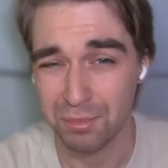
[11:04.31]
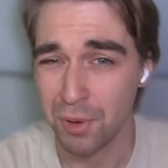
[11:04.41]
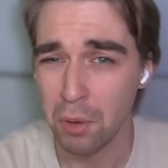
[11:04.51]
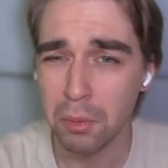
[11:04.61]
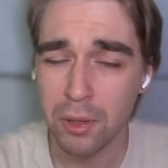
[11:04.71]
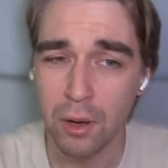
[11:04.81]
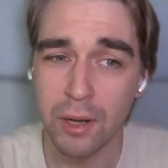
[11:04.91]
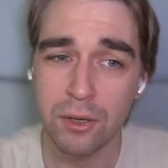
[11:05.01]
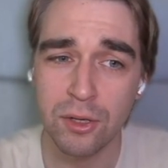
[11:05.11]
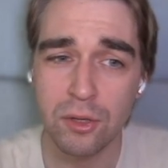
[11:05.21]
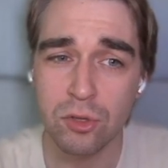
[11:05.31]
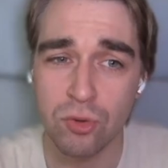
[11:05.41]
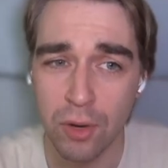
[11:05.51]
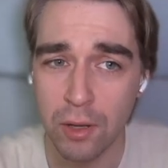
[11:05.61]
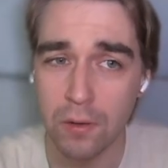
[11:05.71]
probably I didn't
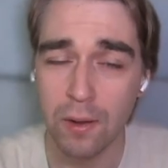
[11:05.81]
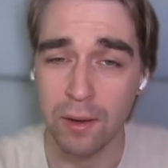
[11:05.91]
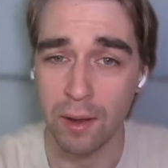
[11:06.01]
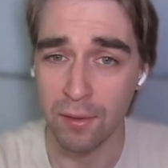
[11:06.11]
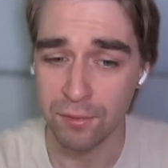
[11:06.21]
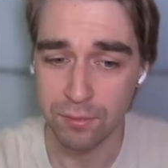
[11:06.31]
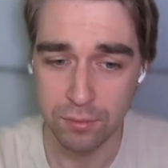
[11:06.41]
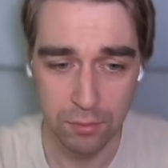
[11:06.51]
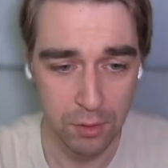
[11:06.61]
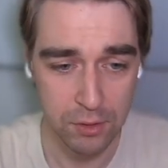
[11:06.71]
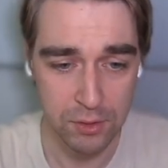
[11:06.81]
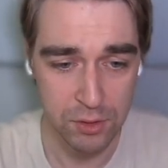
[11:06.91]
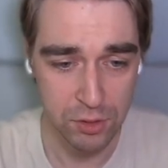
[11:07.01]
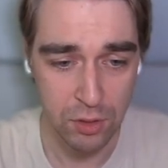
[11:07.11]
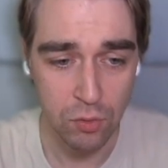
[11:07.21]
train enough as I
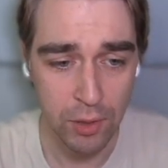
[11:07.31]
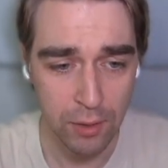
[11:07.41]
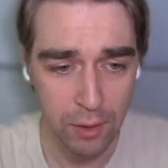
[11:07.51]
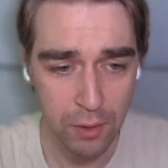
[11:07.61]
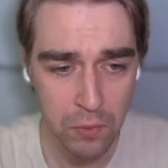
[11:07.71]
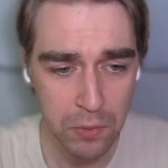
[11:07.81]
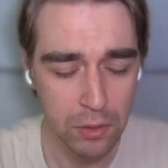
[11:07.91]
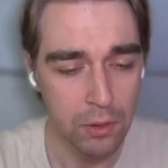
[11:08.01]
see right now,